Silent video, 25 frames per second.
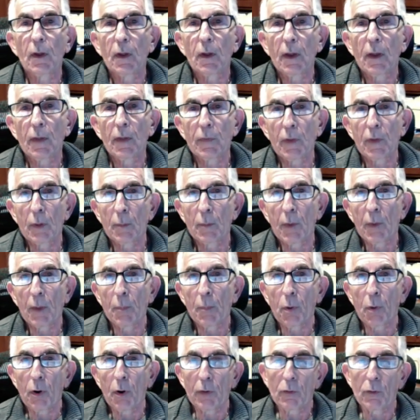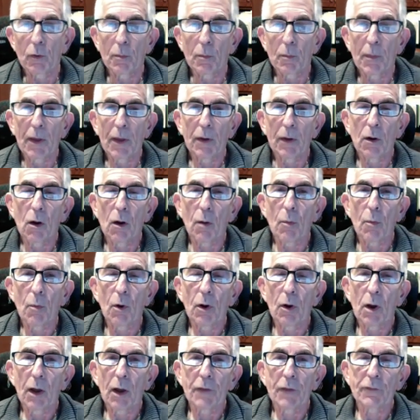And then my partner, Matt Harbaugh,
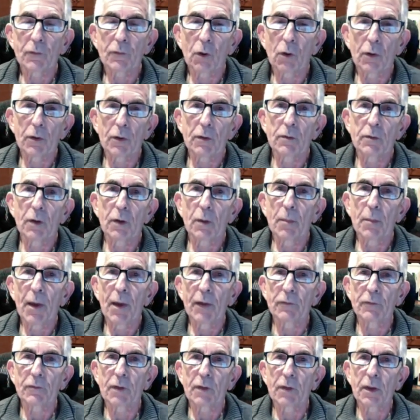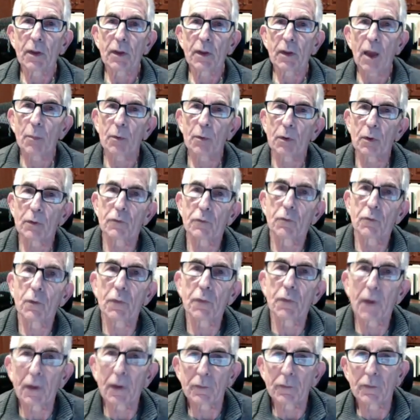and I started Mountain State Capital in
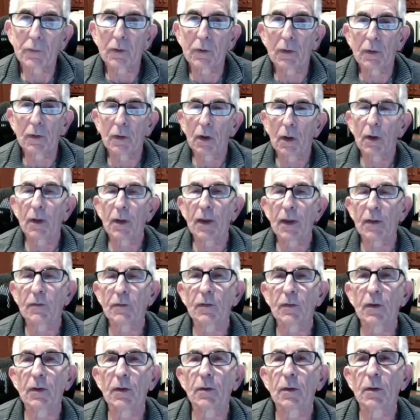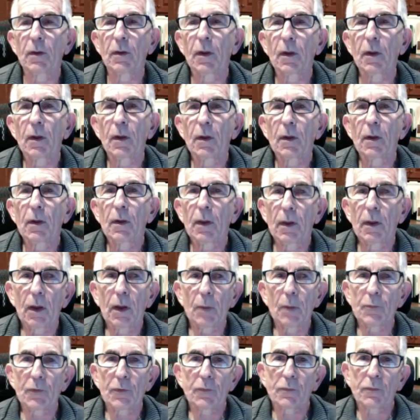2018. And
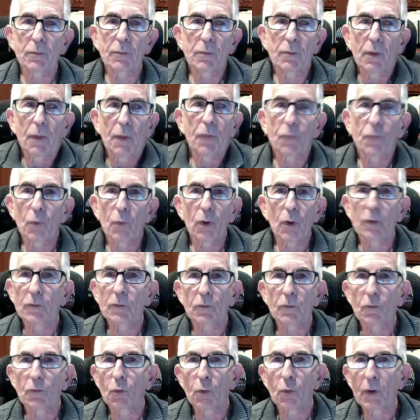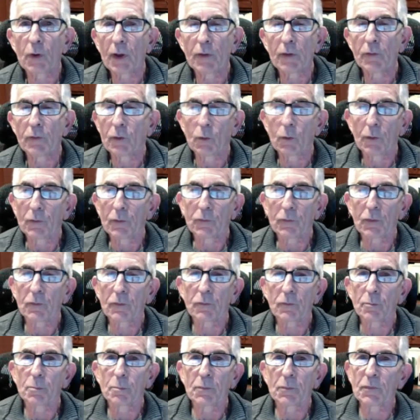I'm just thrilled to do what I do. It's
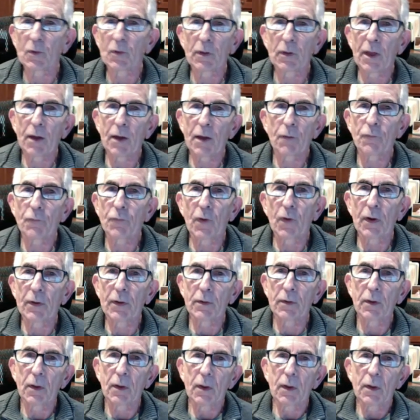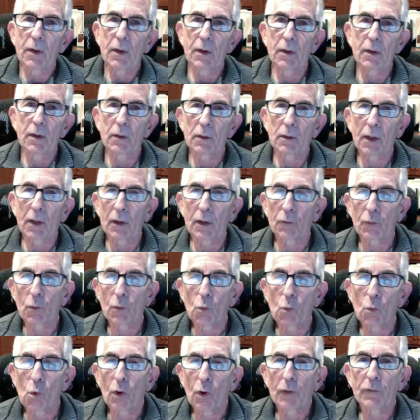a lot of fun, and a lot of
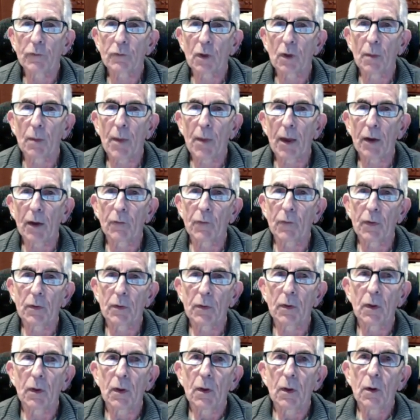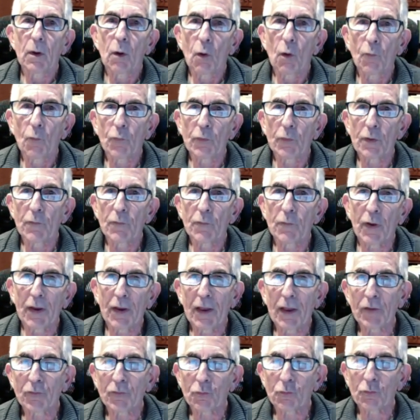rewards come out of it. Hopefully
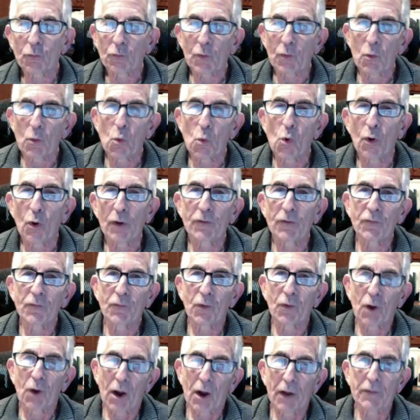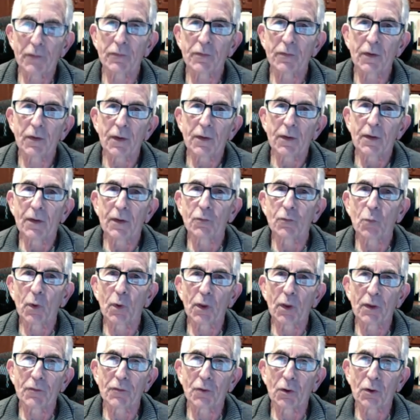financial rewards for us as
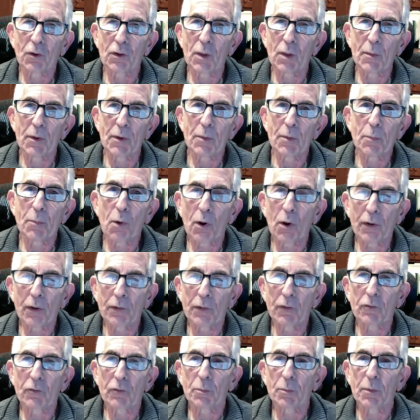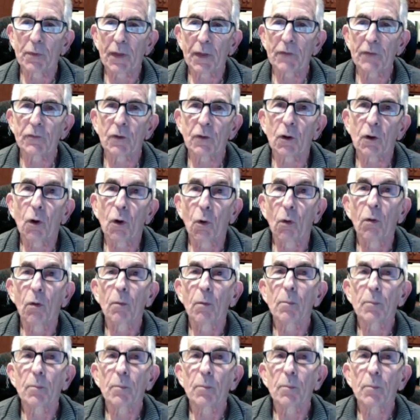well as our limited partners, but that's the goal.